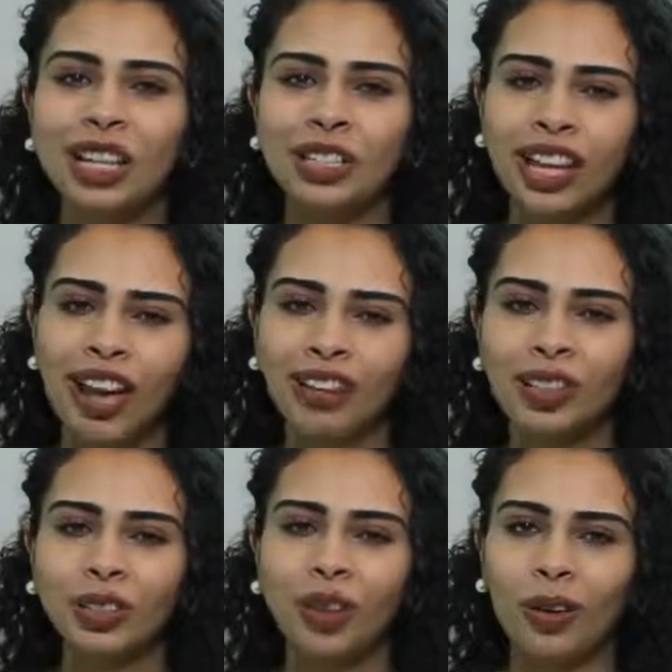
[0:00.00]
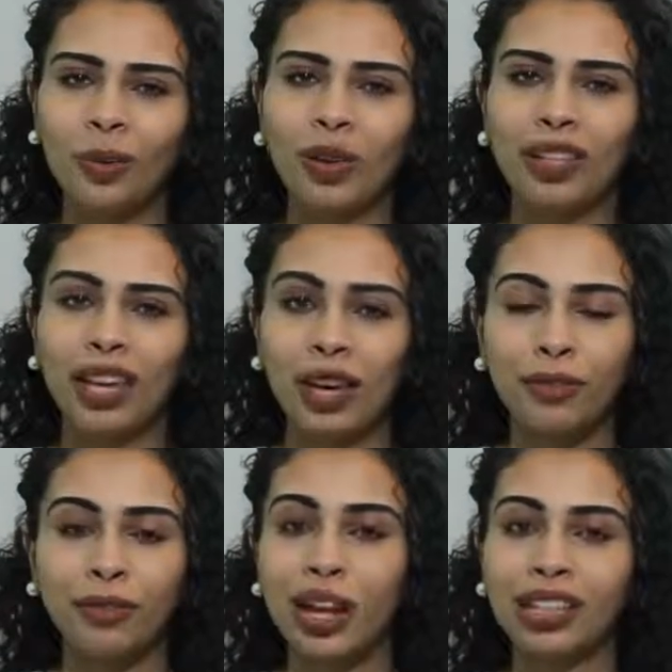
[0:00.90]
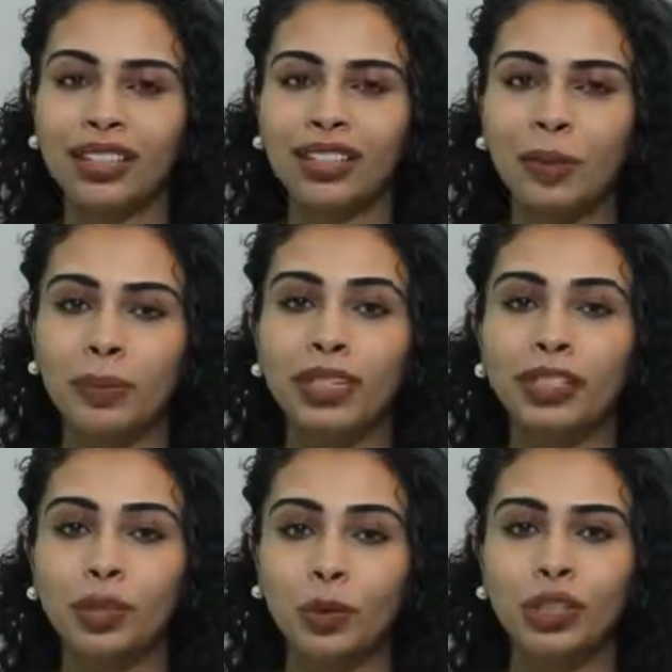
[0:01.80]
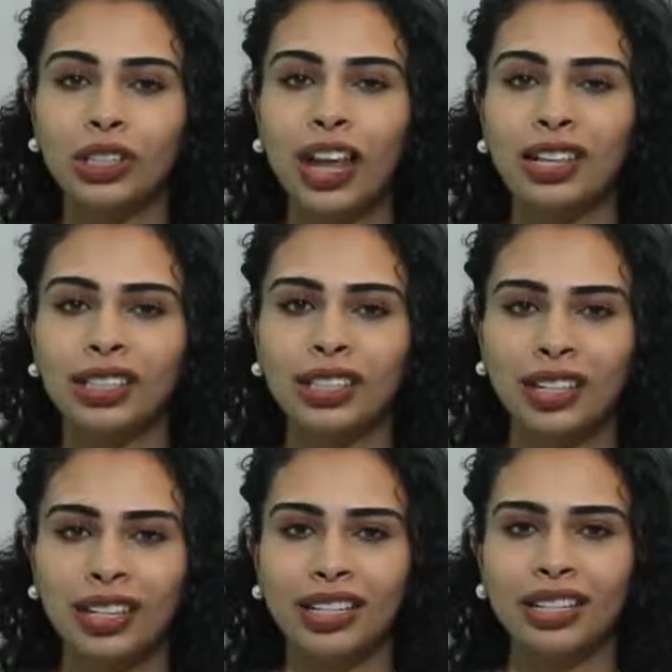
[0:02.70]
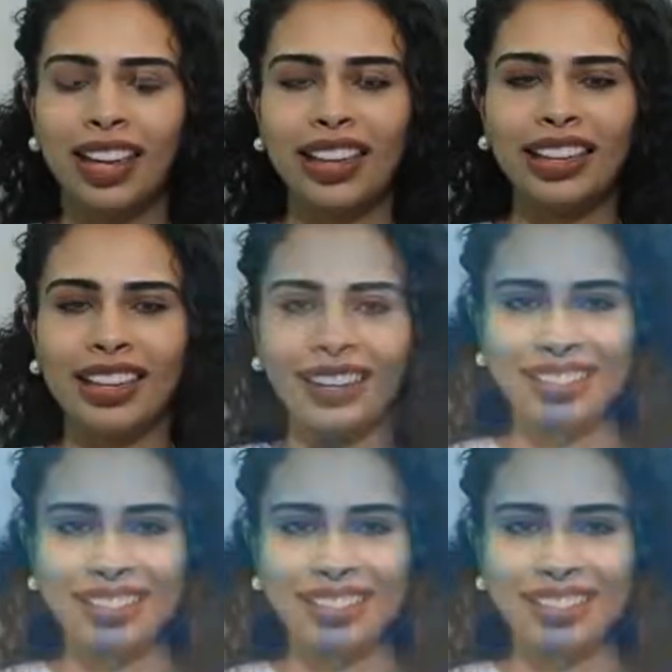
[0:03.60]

tag along with a friend, because socializing is a key.